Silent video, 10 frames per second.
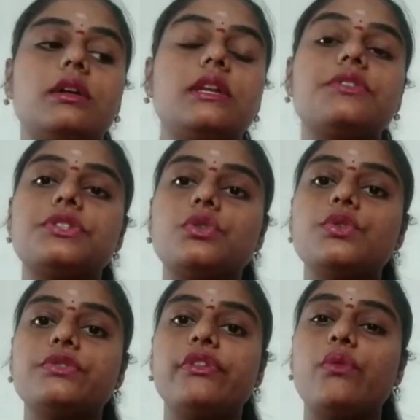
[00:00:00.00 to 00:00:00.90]
the
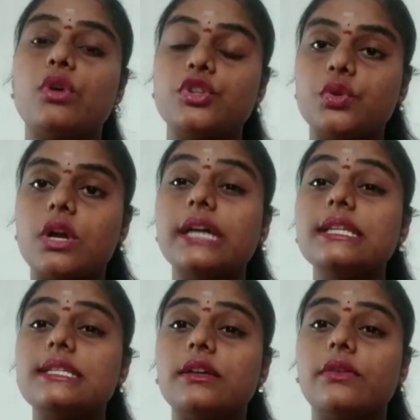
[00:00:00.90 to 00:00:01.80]
resource we want to
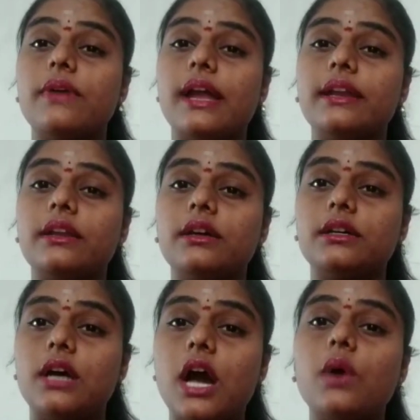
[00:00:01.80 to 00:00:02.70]
conserve, and
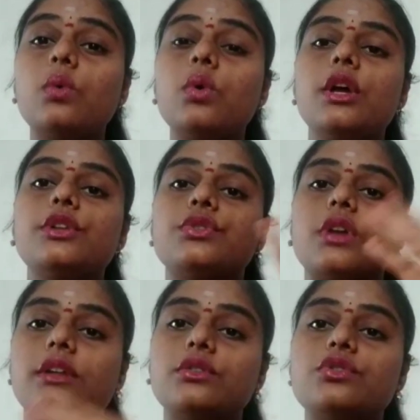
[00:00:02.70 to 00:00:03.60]
how to
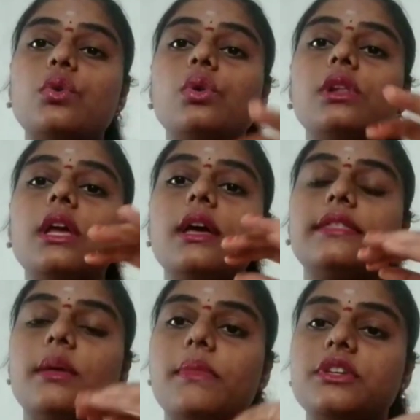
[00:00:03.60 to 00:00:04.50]
control
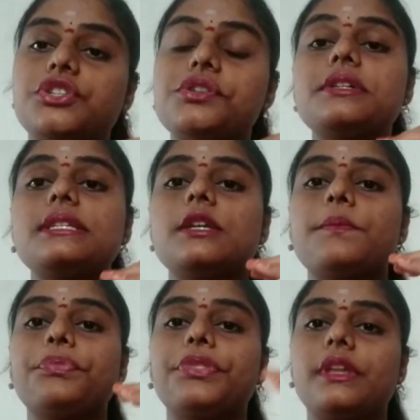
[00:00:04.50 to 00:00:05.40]
the measures,
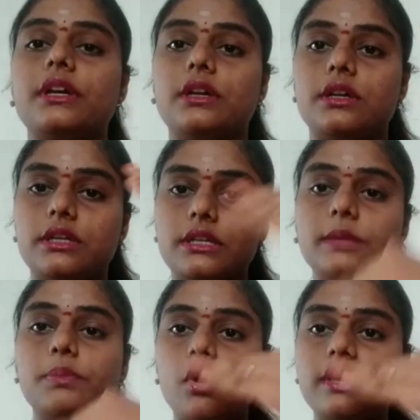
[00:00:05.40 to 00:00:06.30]
the
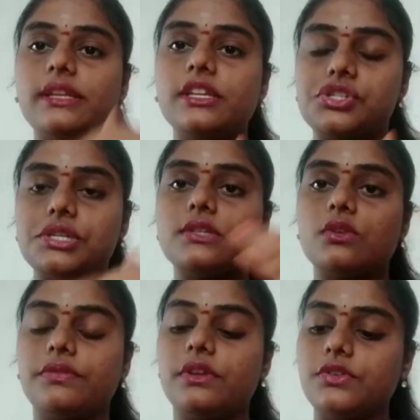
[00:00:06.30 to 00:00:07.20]
deployations
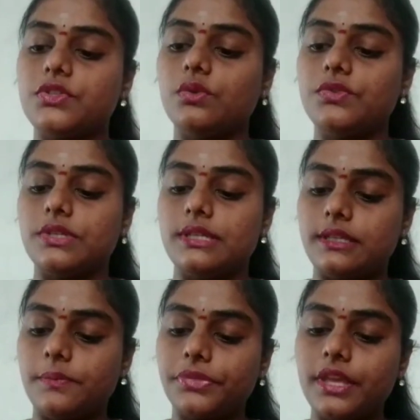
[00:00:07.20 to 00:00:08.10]
of the resources.
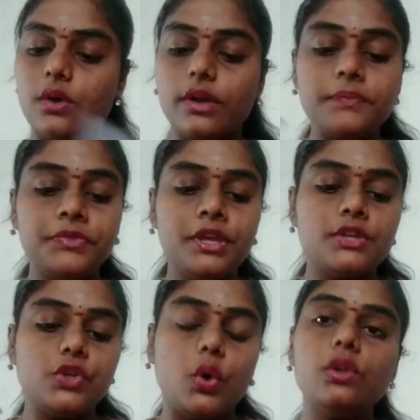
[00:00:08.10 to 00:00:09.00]
Yeah, okay.
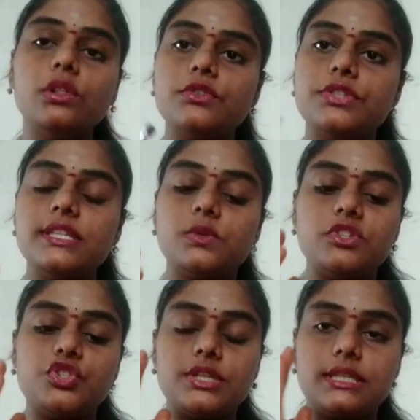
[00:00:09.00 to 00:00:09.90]
So all those things we
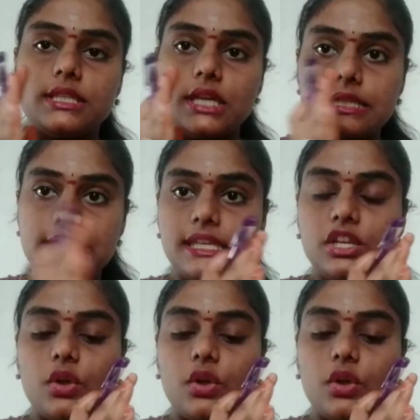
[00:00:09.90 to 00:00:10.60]
just seen